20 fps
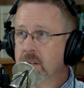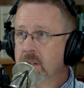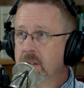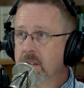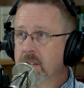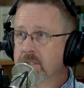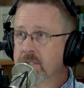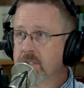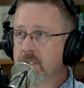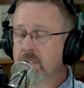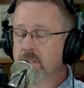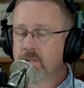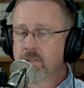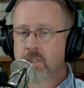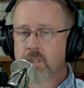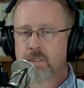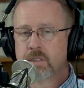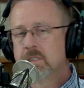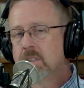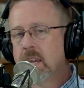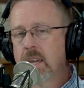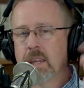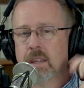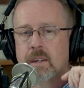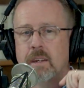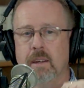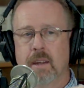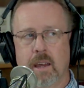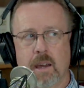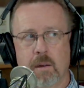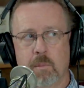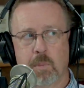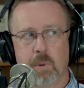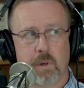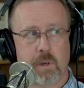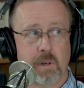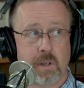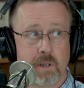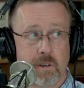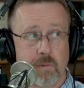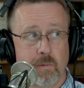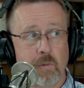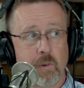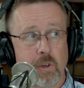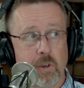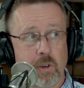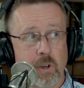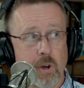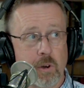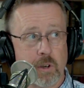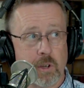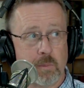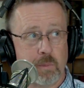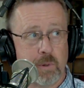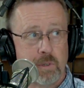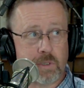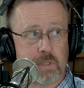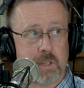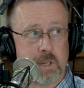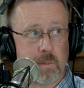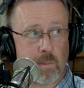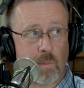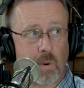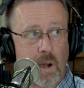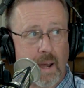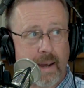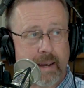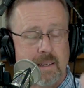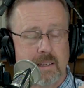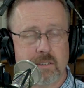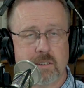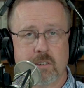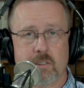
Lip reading: Instead of just taking it out, putting it in a footnote, it puts it in brackets.